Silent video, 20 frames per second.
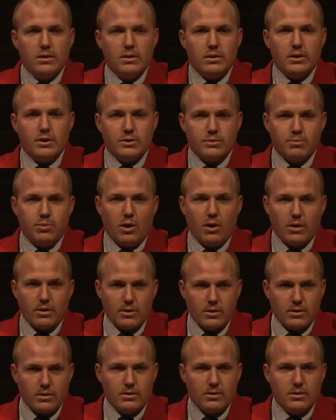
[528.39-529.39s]
his
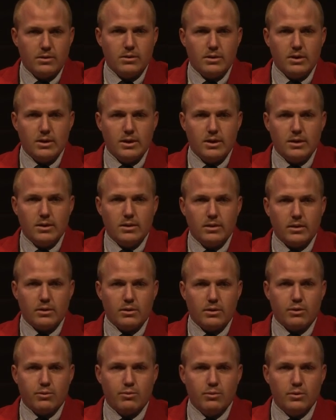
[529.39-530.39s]
partner
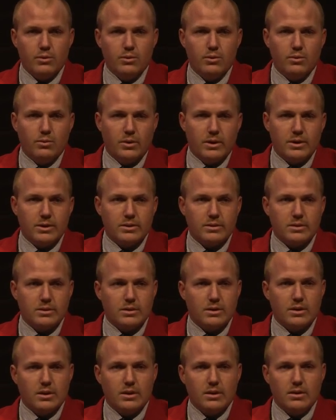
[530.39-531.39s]
through what
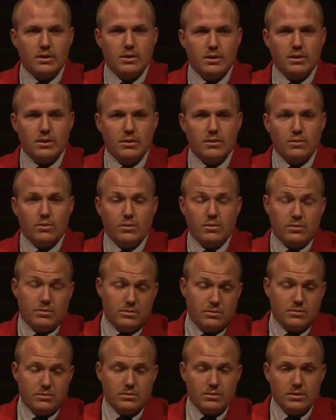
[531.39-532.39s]
is
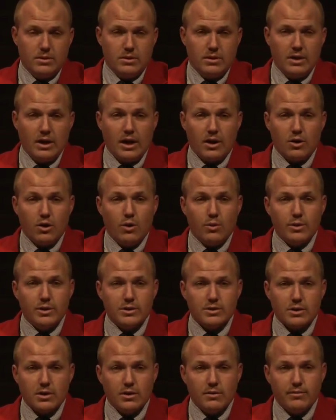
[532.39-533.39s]
not
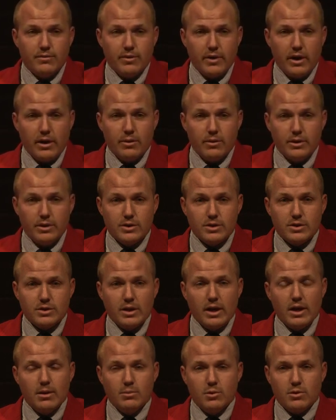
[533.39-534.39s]
always a very
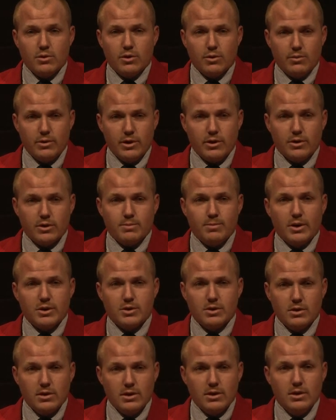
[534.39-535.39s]
stable career,
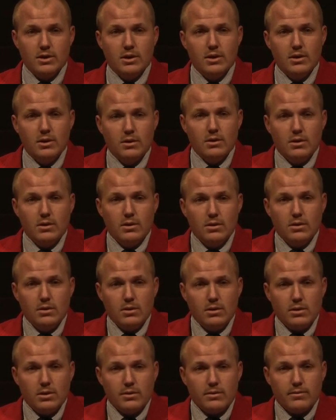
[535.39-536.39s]
especially,
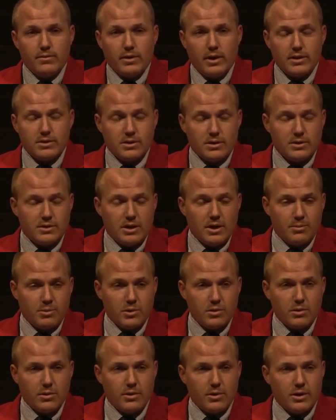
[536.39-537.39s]
as an
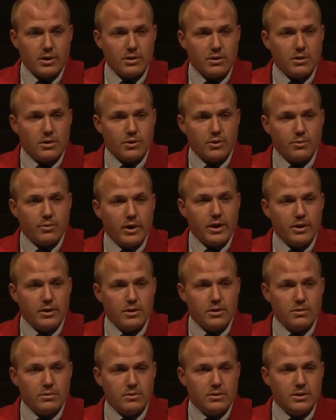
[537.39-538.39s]
example, learning on the
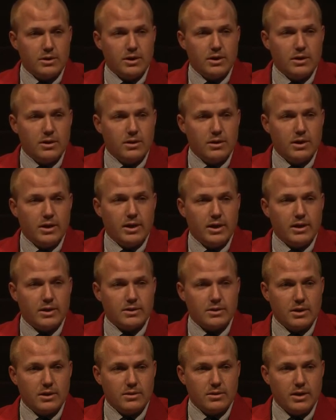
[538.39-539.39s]
radio in the
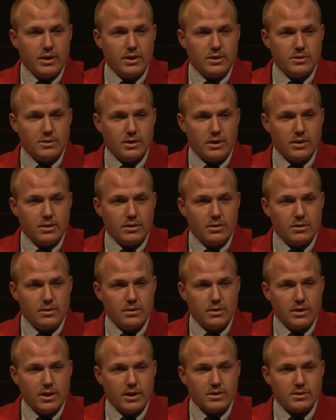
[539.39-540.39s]
NASL days that
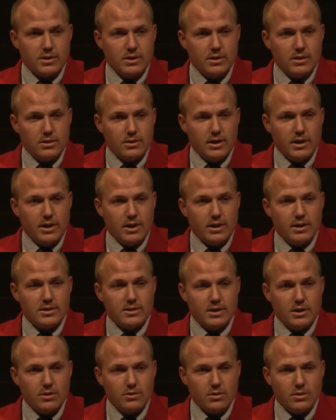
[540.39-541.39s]
the
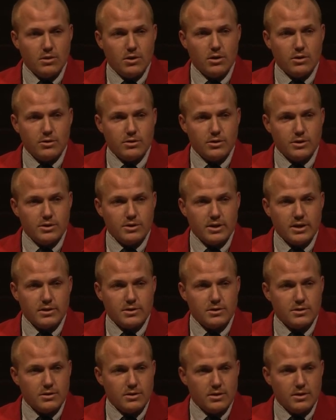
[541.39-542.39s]
NASL no longer
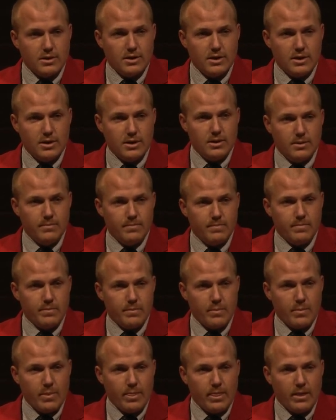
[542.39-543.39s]
exists.
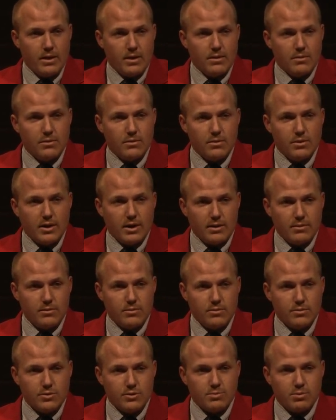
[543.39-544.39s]
That
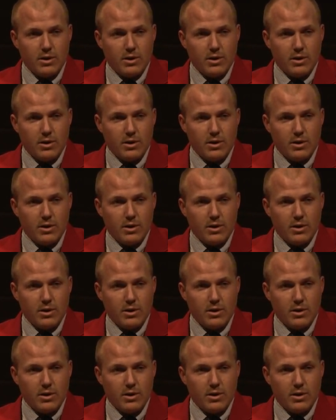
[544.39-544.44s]
was